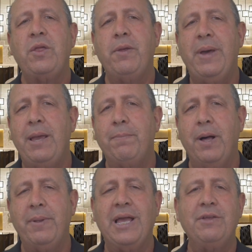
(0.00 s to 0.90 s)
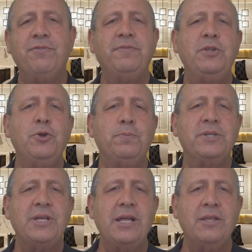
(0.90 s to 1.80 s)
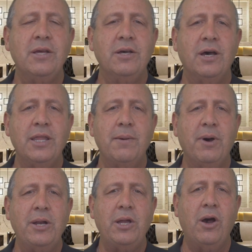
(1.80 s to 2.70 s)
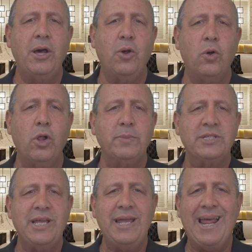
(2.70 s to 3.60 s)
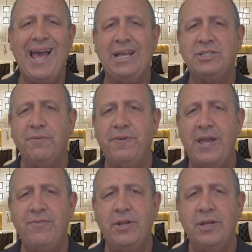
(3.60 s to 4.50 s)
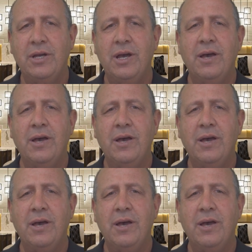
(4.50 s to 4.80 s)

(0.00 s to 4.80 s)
The betting public has 52% of their money on Oklahoma State as the favorite.